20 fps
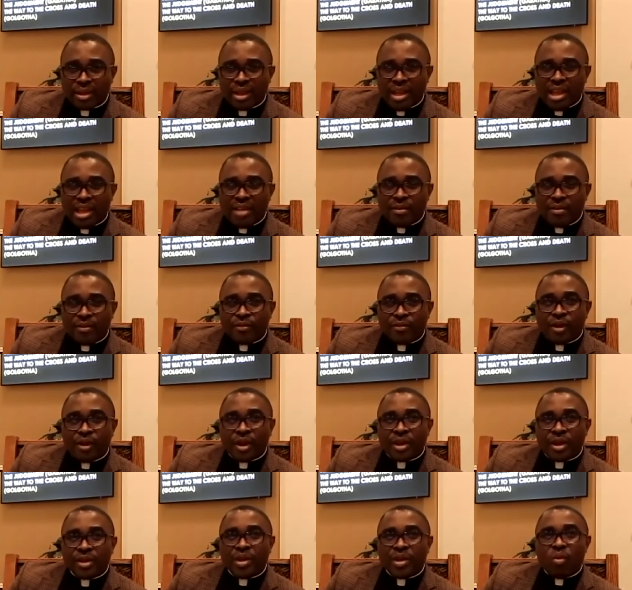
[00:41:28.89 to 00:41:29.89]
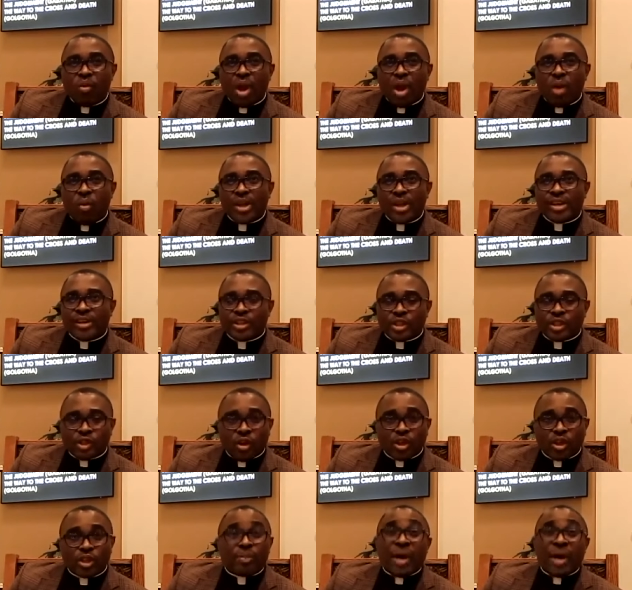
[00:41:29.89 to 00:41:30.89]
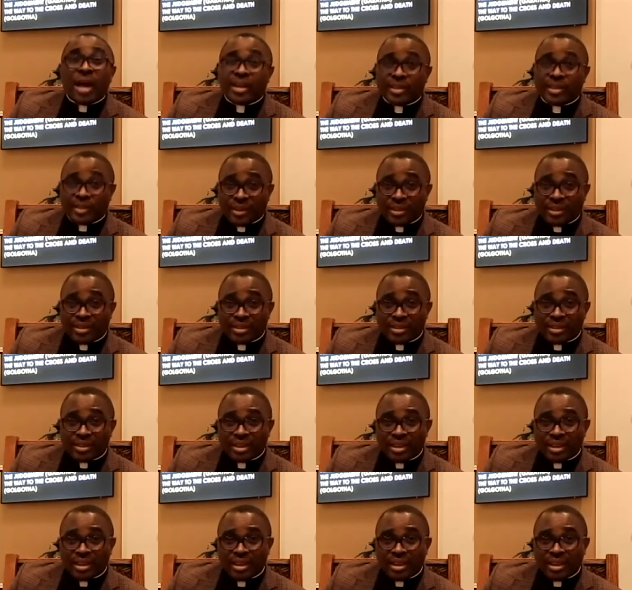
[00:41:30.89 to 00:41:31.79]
If the way we discuss politics